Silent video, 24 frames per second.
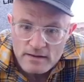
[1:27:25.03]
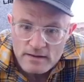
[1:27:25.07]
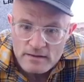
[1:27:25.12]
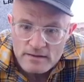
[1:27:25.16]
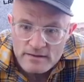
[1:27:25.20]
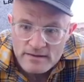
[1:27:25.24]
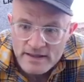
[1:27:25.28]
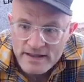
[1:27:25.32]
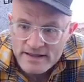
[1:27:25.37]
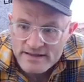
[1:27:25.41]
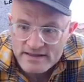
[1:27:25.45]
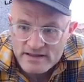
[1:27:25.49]

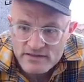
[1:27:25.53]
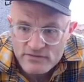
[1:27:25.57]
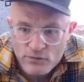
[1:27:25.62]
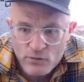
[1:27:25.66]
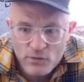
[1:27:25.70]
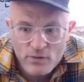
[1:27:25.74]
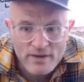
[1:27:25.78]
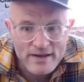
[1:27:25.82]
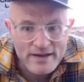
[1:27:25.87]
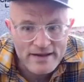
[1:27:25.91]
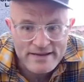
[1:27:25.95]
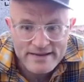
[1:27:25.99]
Knight
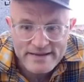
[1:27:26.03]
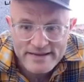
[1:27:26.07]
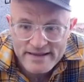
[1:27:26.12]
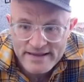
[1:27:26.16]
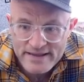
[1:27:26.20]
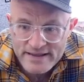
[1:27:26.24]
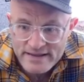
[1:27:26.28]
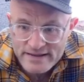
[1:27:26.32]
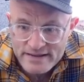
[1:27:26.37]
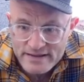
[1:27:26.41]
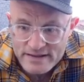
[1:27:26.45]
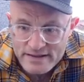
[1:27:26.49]
D4,
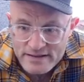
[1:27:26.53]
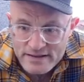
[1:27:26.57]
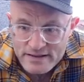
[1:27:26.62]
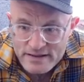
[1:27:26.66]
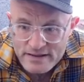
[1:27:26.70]
again,